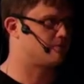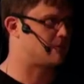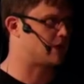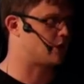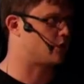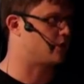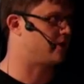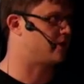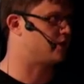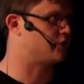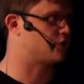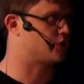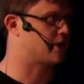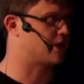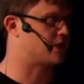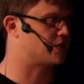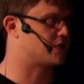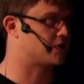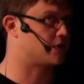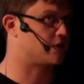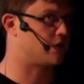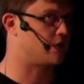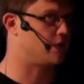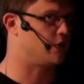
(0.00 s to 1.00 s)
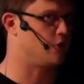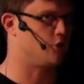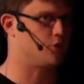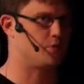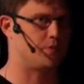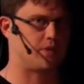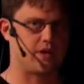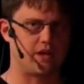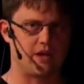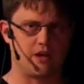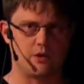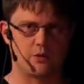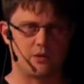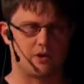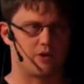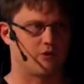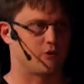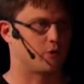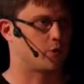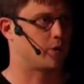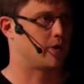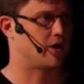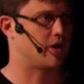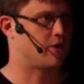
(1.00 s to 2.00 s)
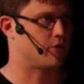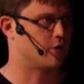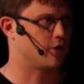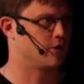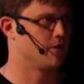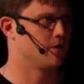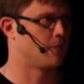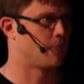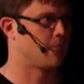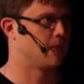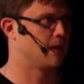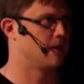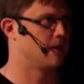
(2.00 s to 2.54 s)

Bitcoin address QP, whatever, whatever,